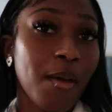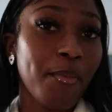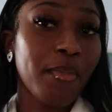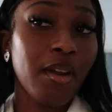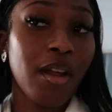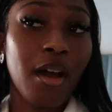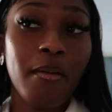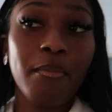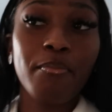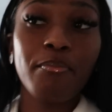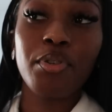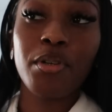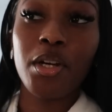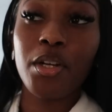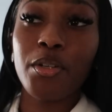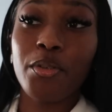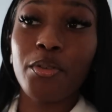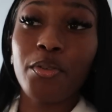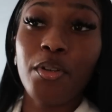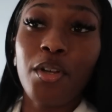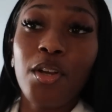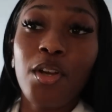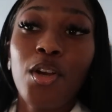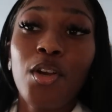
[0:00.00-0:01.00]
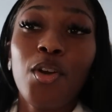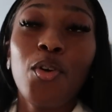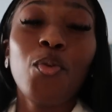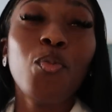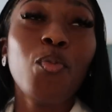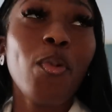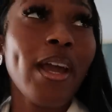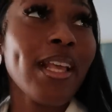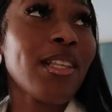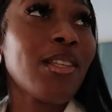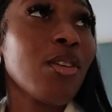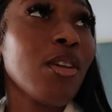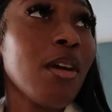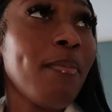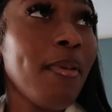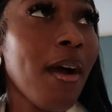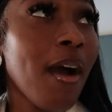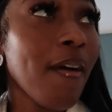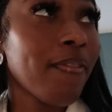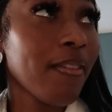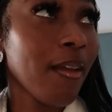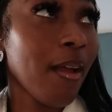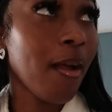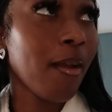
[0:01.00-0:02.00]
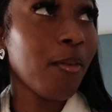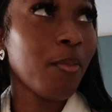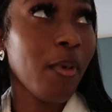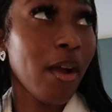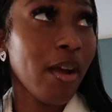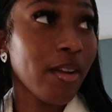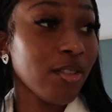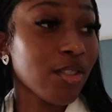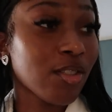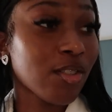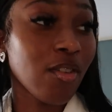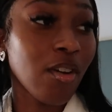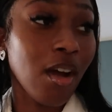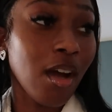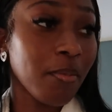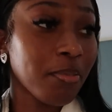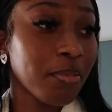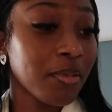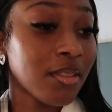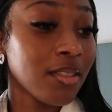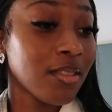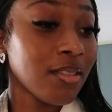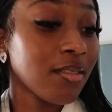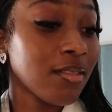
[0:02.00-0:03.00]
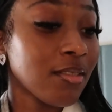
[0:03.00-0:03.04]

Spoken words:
coming up, bro. Wait till your birthday. I'm wearing scrubs.